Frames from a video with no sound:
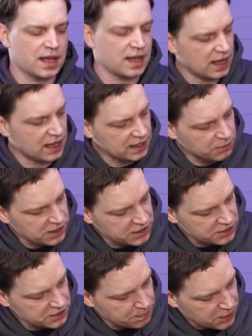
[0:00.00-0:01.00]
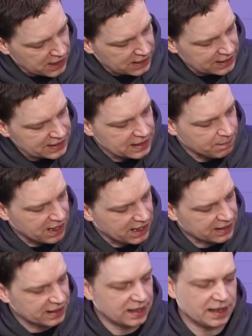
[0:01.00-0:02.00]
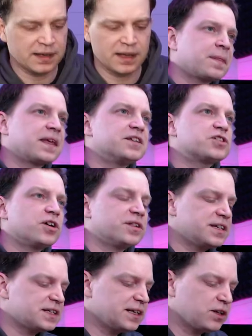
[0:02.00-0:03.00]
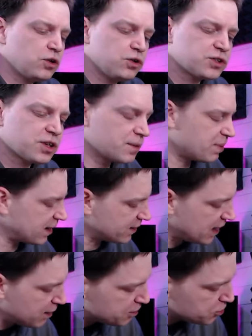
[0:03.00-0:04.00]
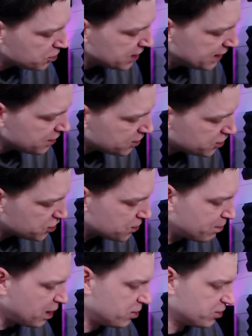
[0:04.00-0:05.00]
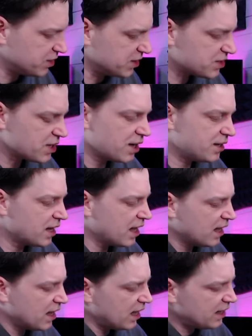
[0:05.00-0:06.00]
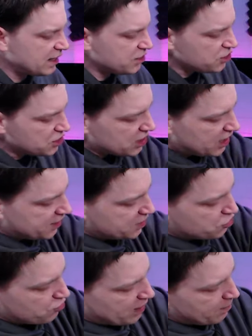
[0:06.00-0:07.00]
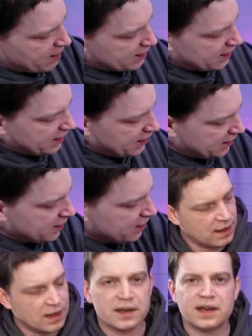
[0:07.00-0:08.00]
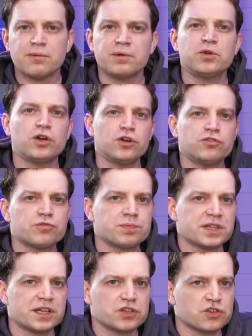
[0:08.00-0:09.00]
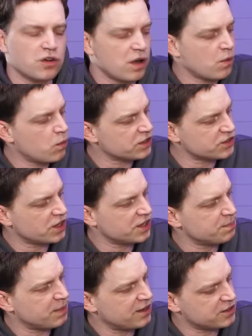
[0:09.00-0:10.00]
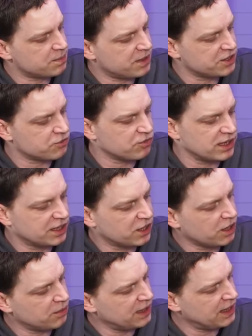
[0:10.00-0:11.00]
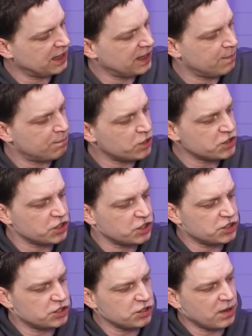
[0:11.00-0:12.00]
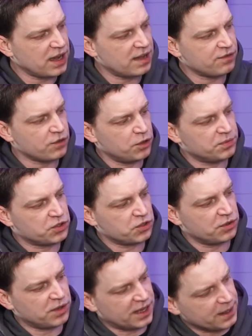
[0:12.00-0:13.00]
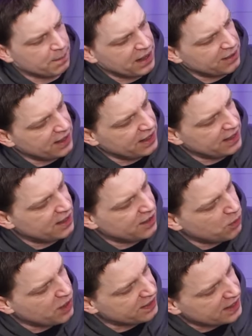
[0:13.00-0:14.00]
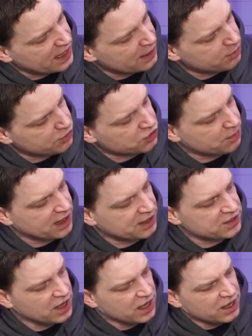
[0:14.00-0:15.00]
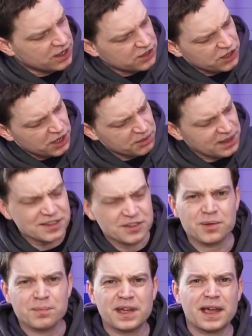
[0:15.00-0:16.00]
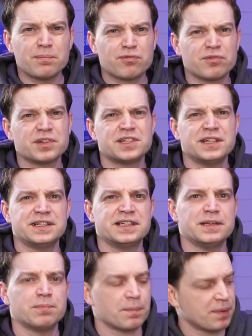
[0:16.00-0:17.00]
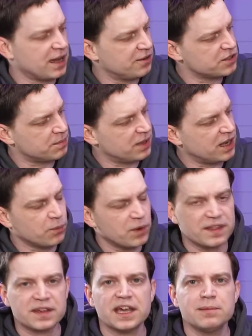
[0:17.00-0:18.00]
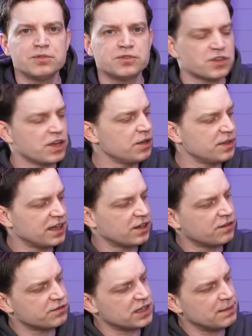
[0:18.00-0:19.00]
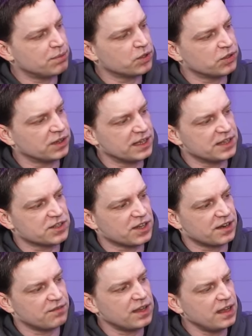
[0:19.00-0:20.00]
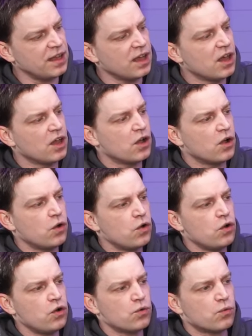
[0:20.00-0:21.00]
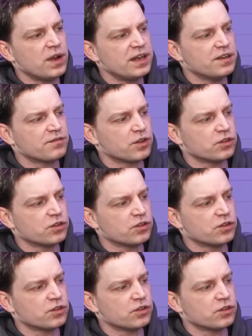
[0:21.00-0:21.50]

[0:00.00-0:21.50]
and then we can click it back in. It's got these little hooks on the back there, which will click onto some bubbles inside and then just slide straight back in. Now, I'm not 100% sure on what size power supplies really go in here, but you do have up to like about here where the cables come out. So that's going to be a pretty deep power supply. Where the cables go, they can obviously bundle inside of here, or when you've got the